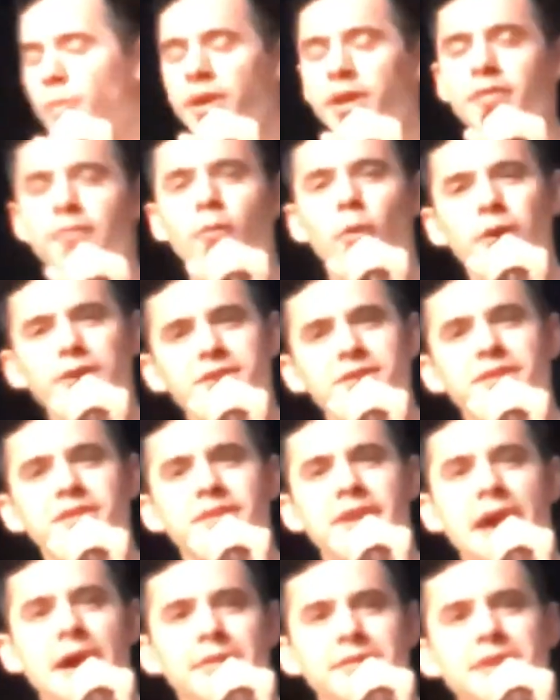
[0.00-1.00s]
many
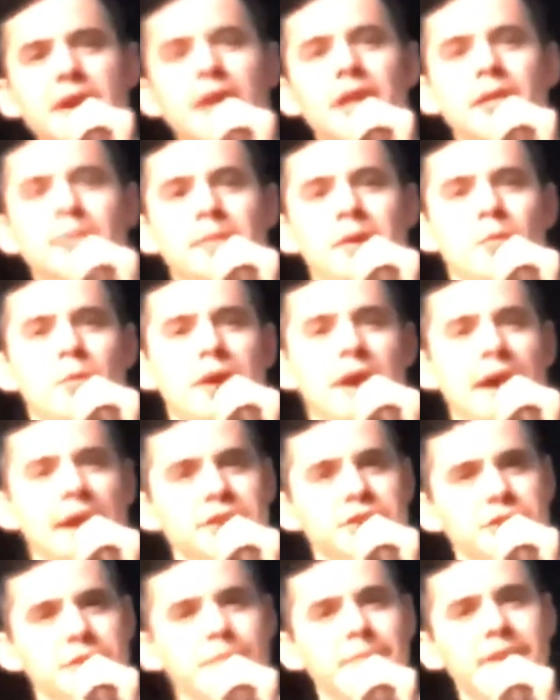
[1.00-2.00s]
voices now telling me what I
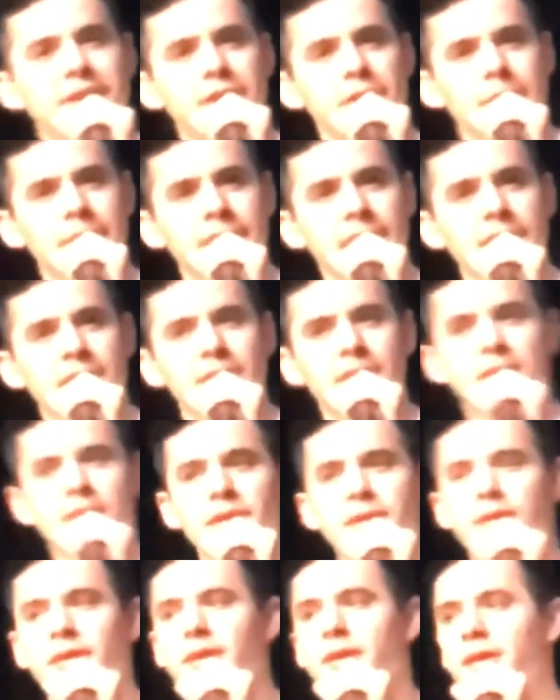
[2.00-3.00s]
should be doing,
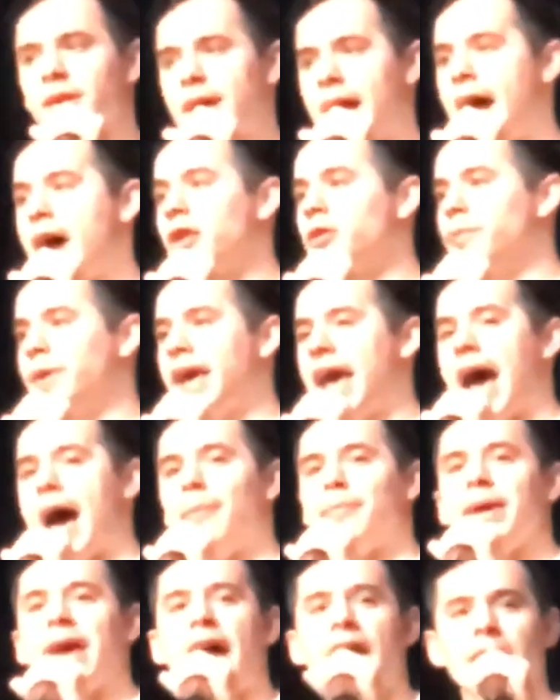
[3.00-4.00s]
how to be
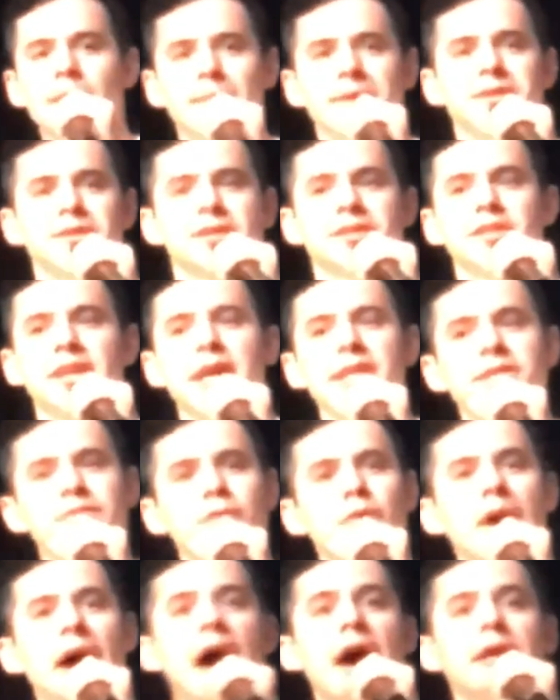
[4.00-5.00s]
happy, how to be
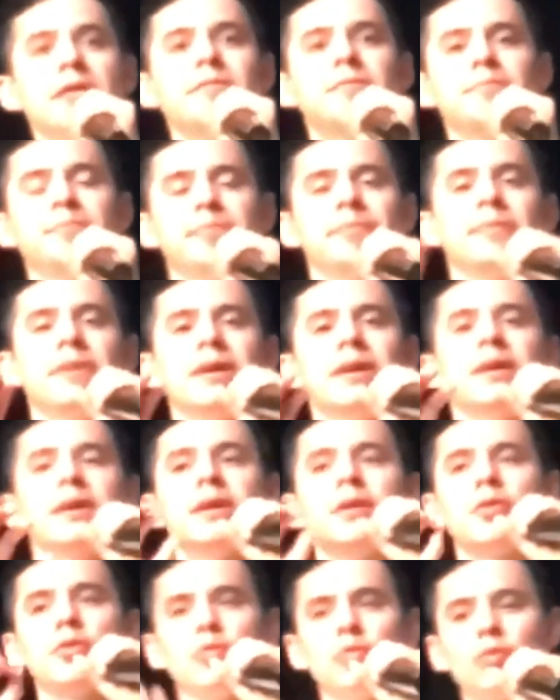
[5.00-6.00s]
successful, how to
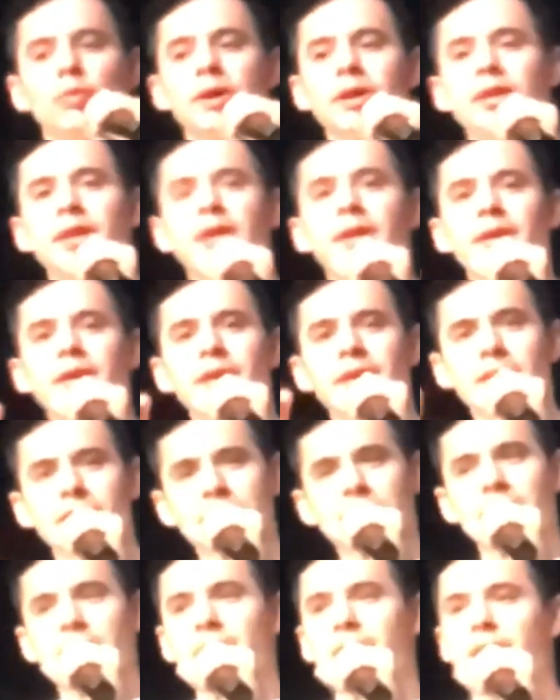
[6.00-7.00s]
really
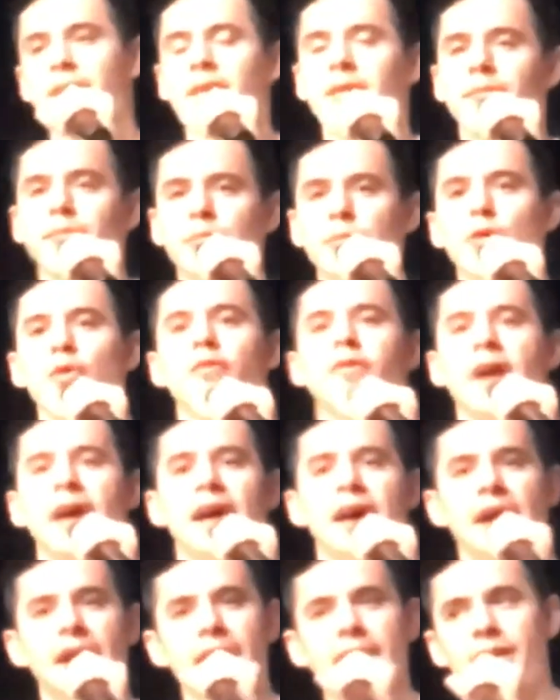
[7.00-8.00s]
move
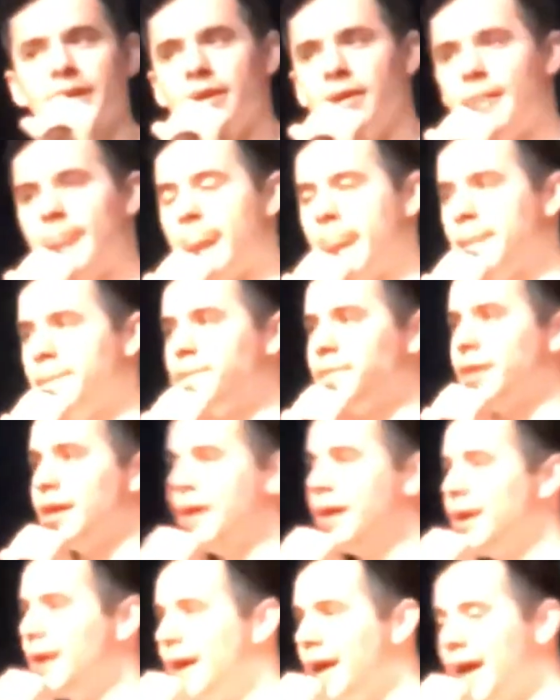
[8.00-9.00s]
ahead.
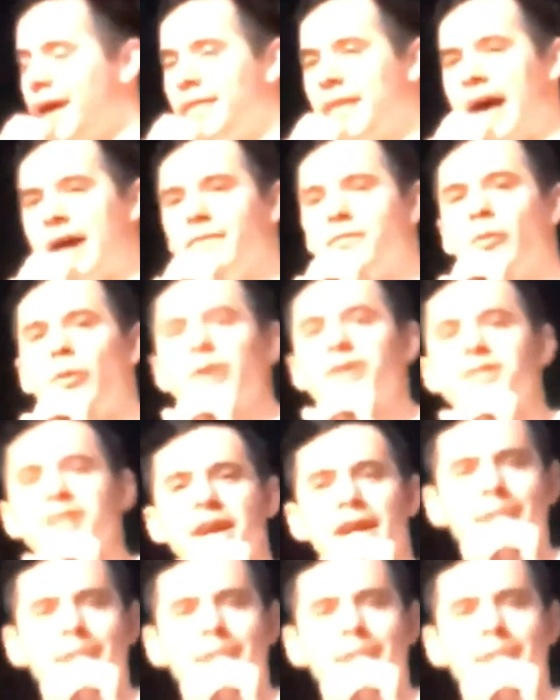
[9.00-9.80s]
And that voice